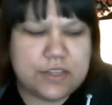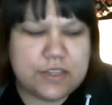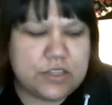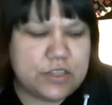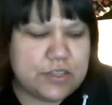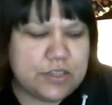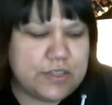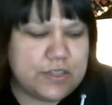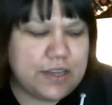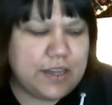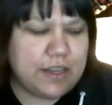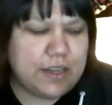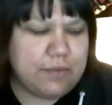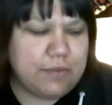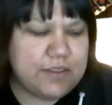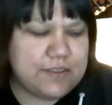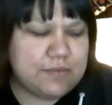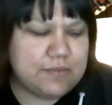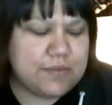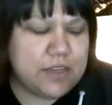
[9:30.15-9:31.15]
It's just taking
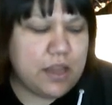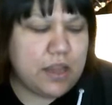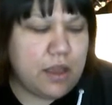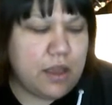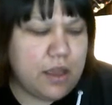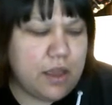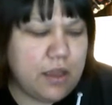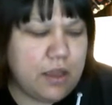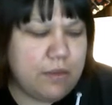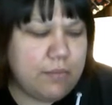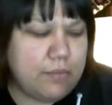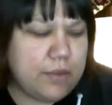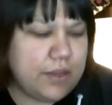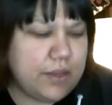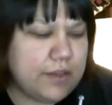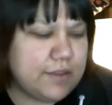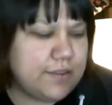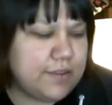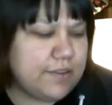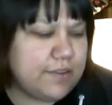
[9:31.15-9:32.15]
me some time
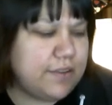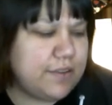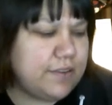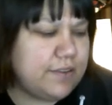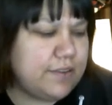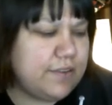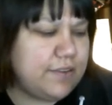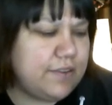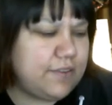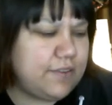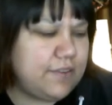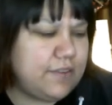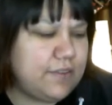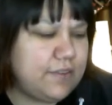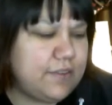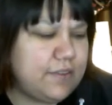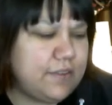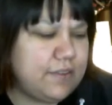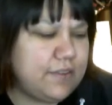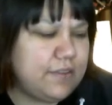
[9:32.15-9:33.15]
because it's
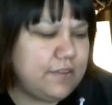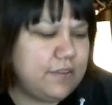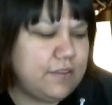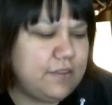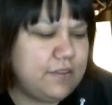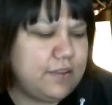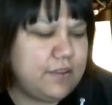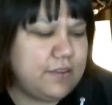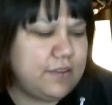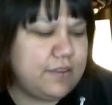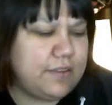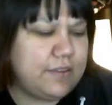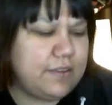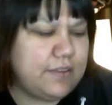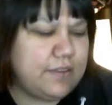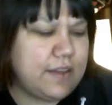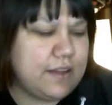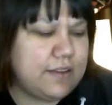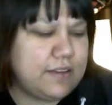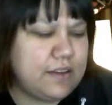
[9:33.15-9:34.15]

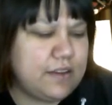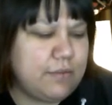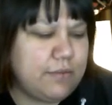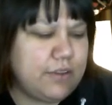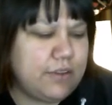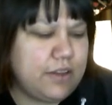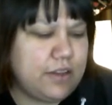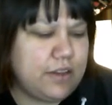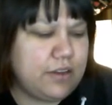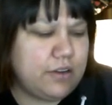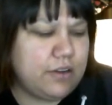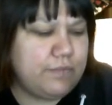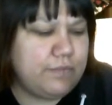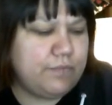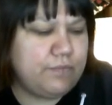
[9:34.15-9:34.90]
that time of the year.